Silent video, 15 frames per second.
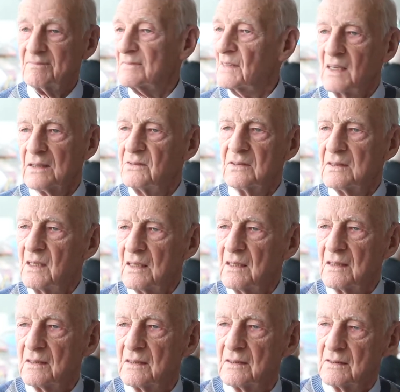And
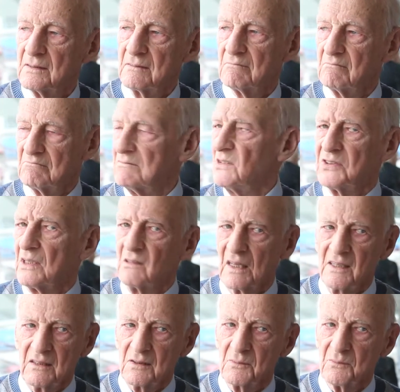you didn't
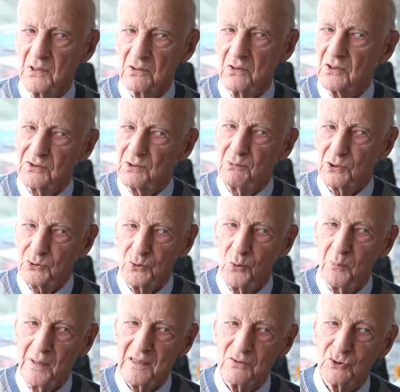like them because they were so
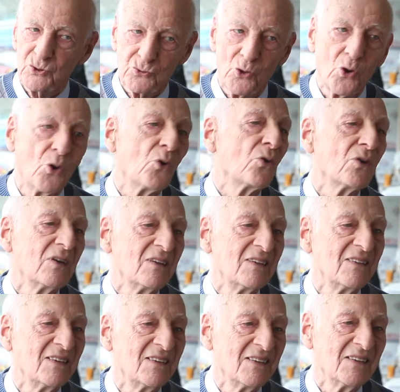big and strong.
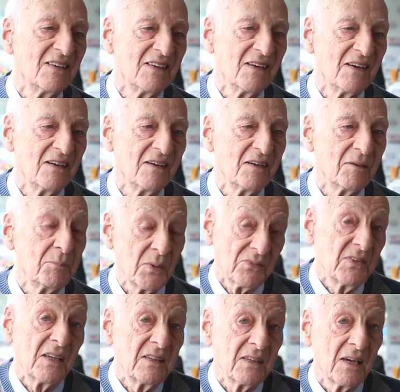But
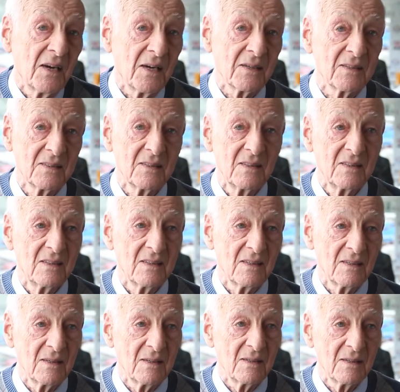there you are.
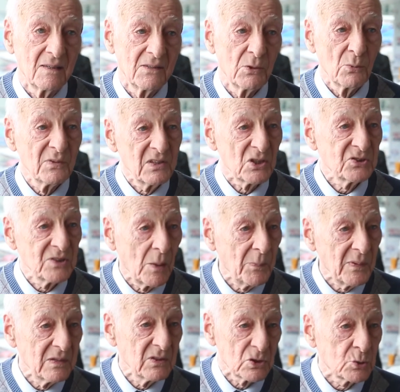They weren't as
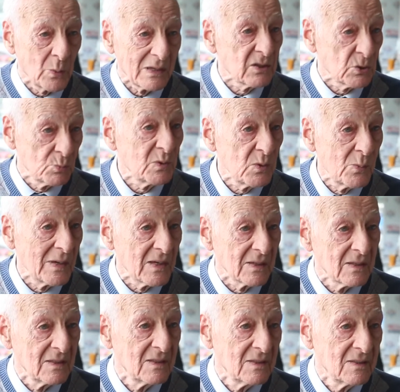nippy and as quick as we were.